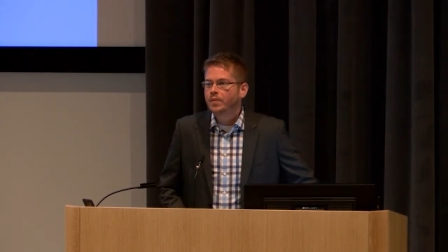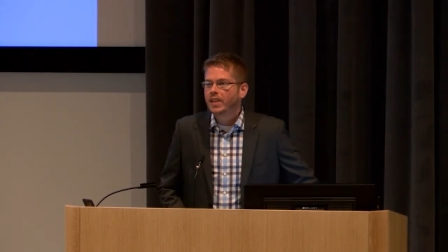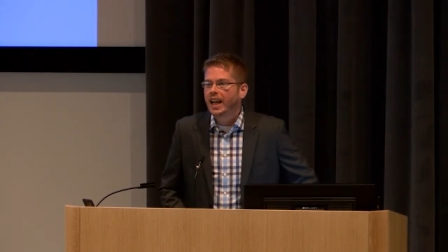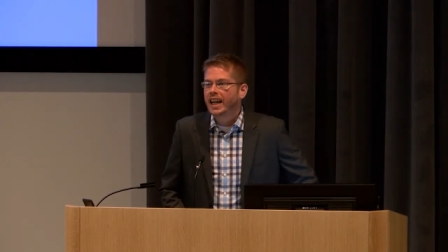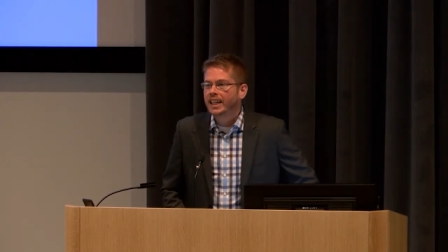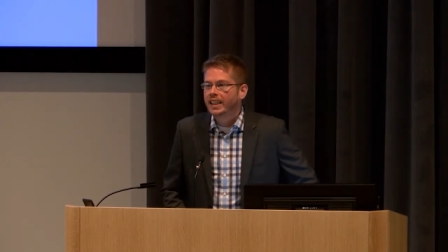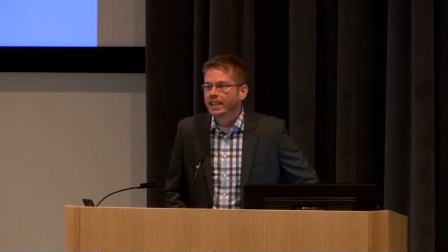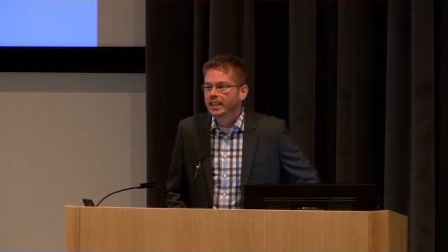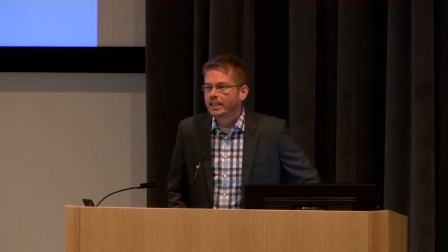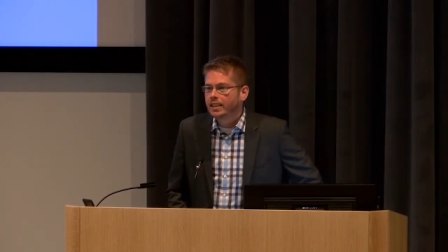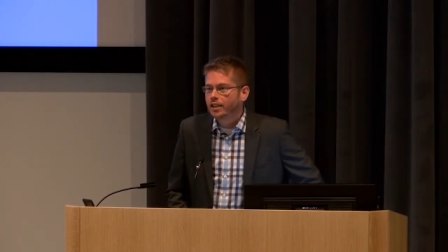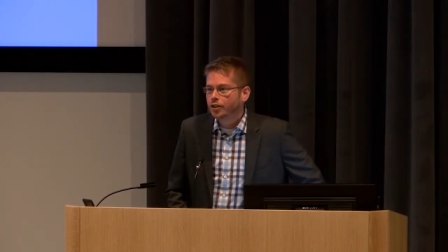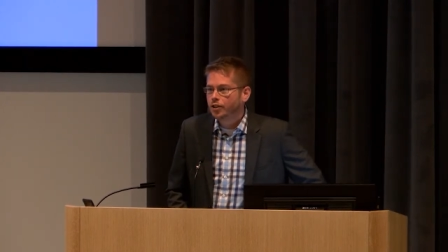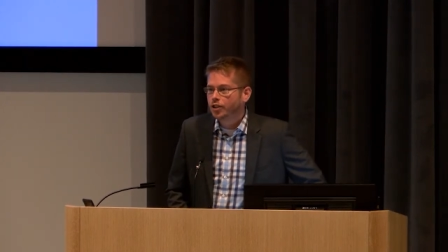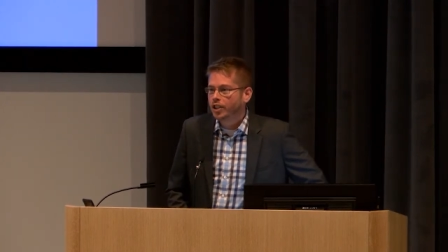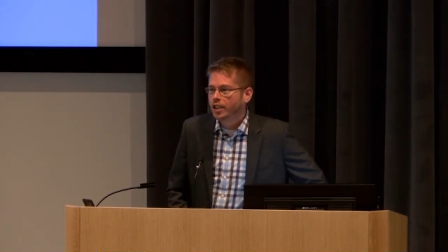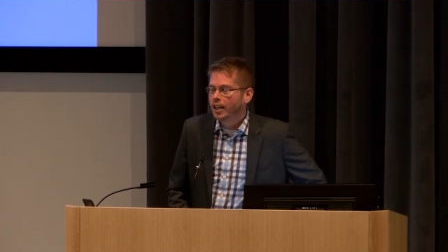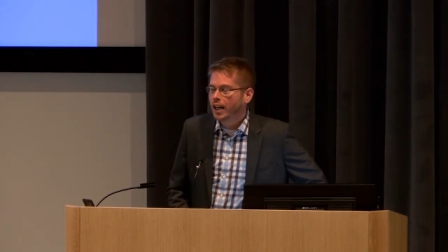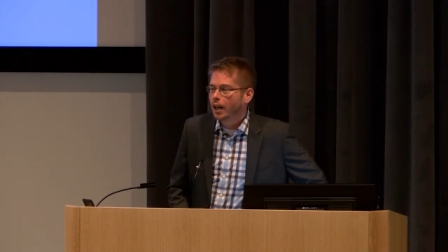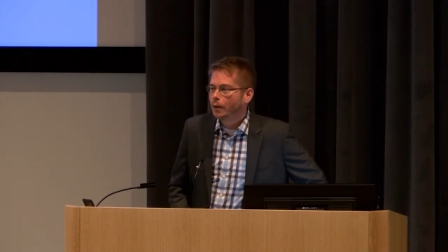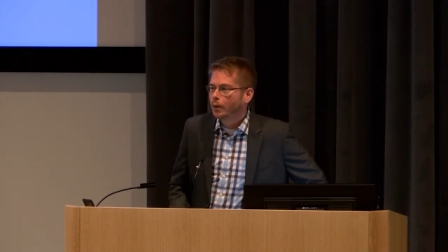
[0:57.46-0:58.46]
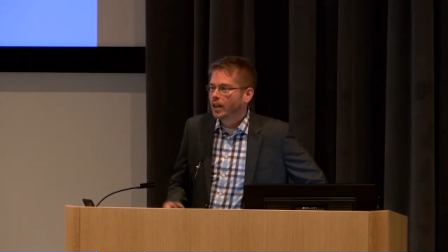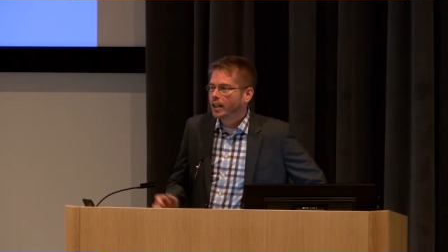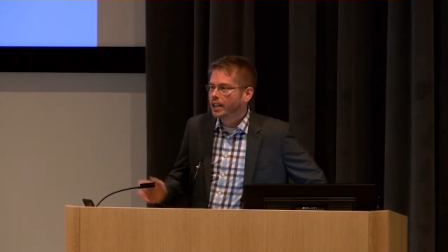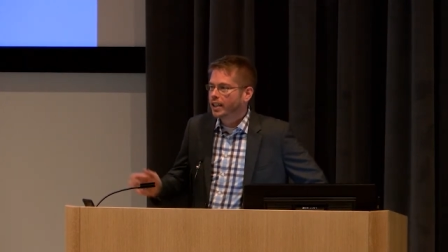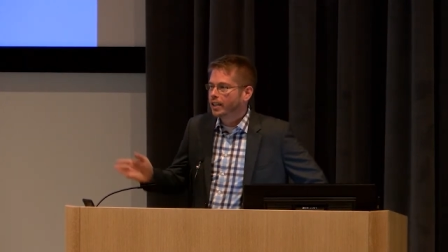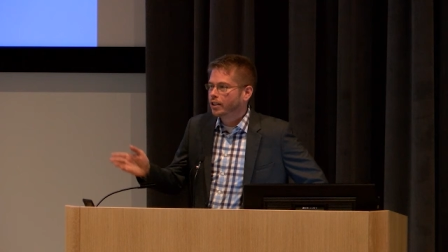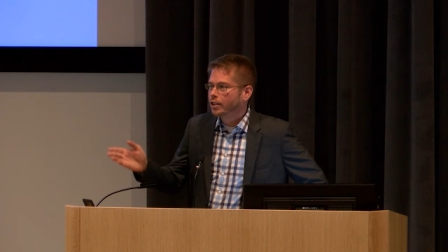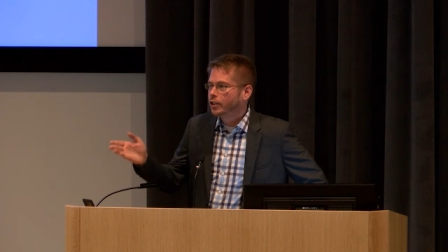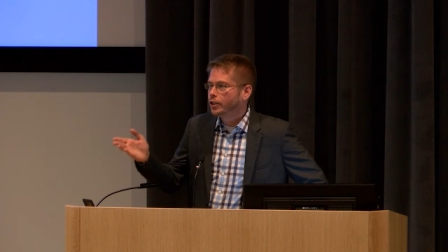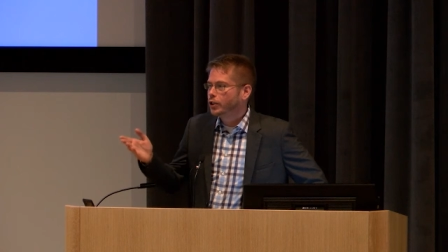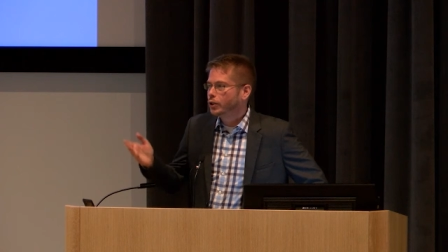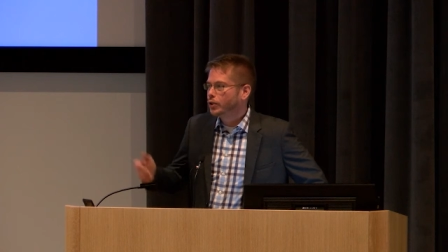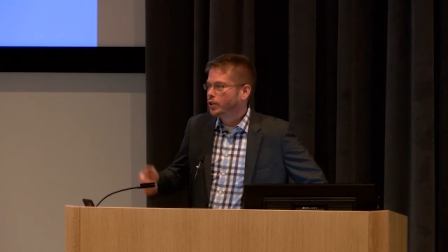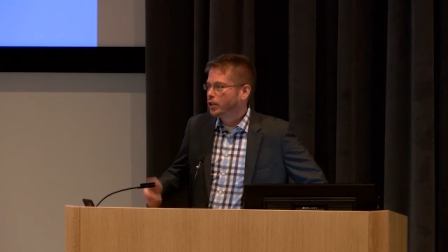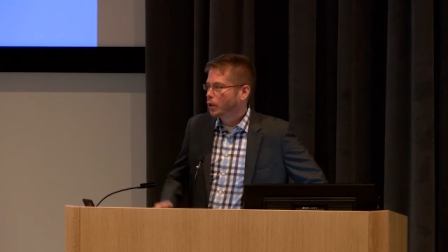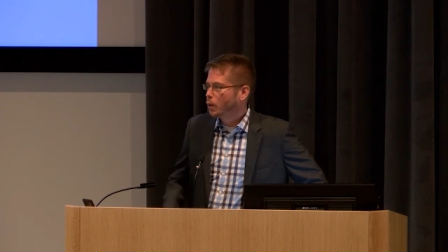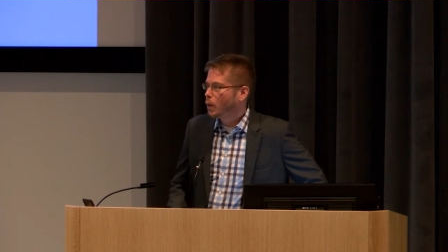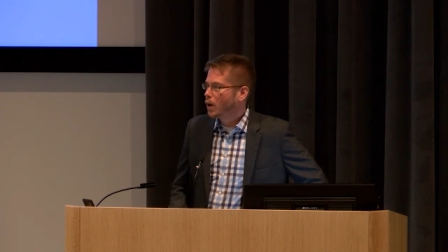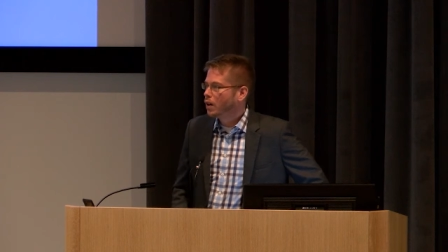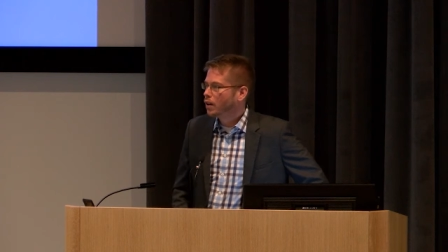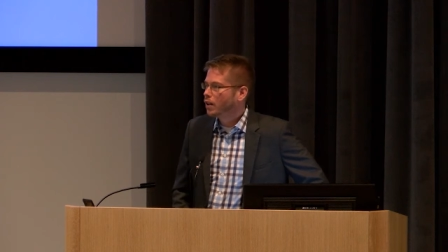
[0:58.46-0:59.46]
And in addition, I want to introduce
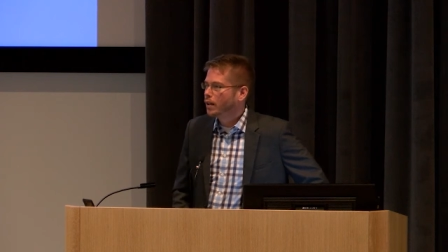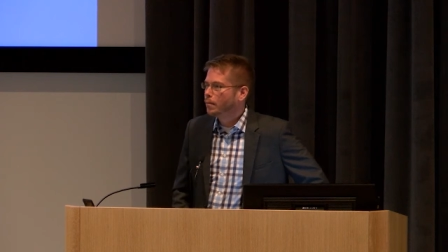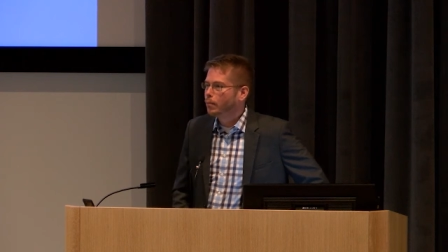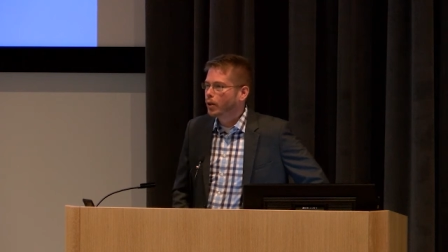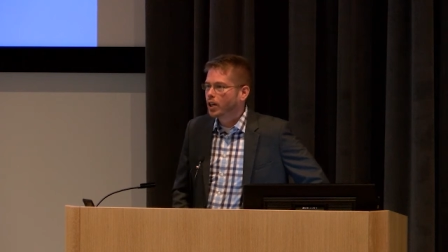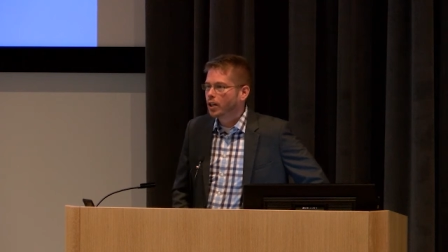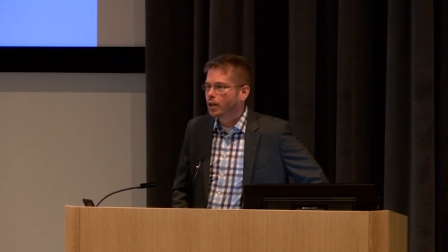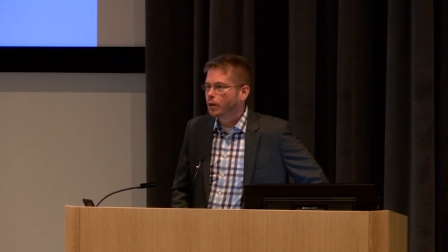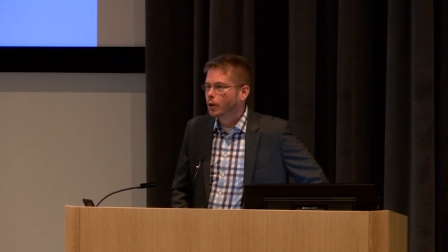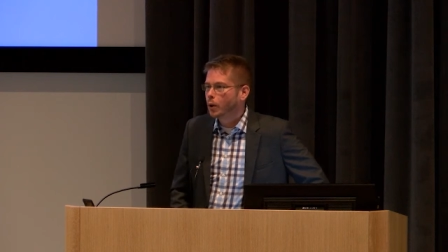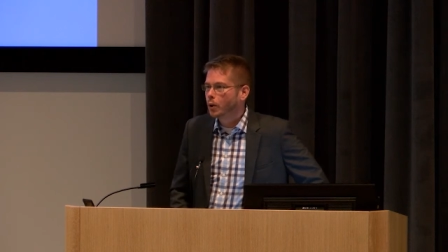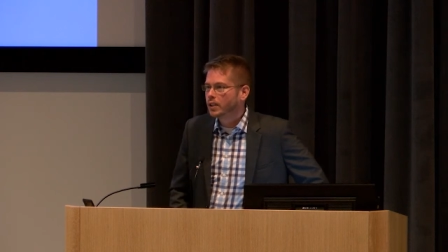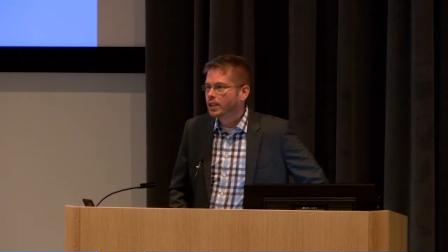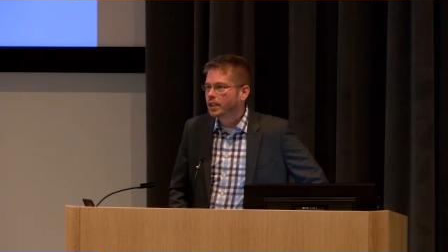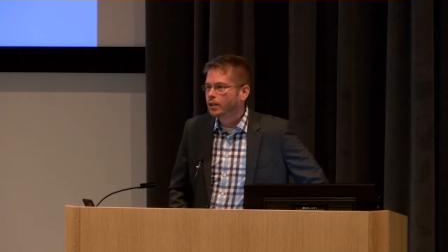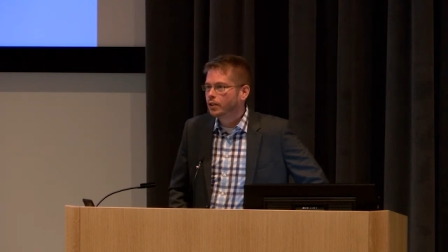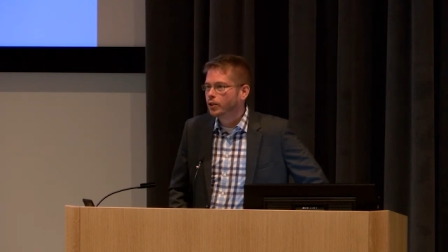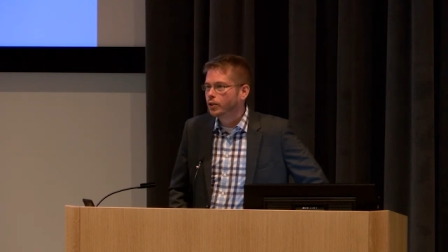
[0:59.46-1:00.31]
and welcome Marta Golden,